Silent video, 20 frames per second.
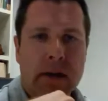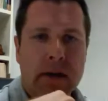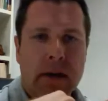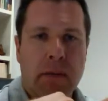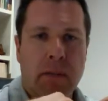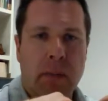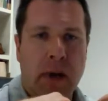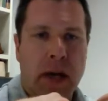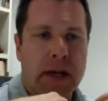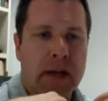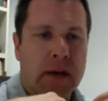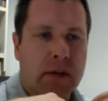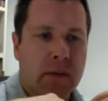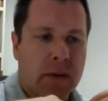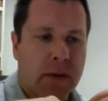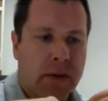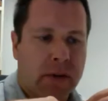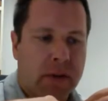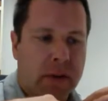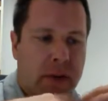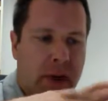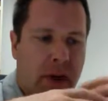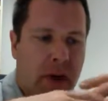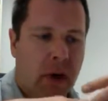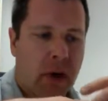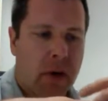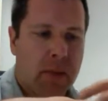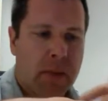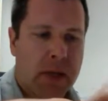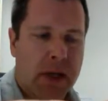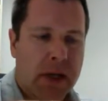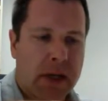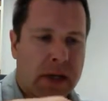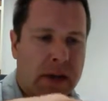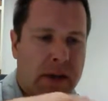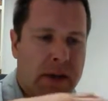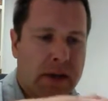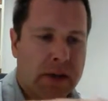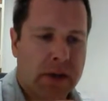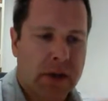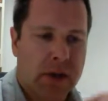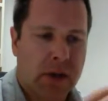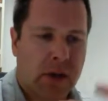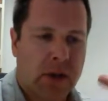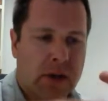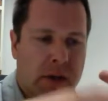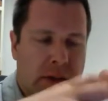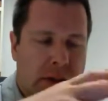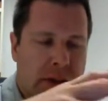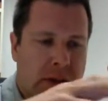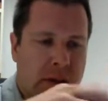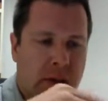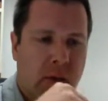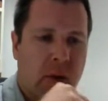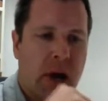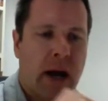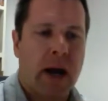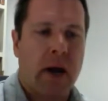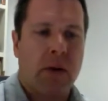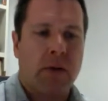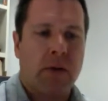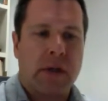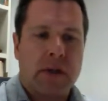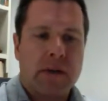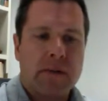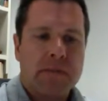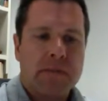combine it with the carbon and the sugars in the ground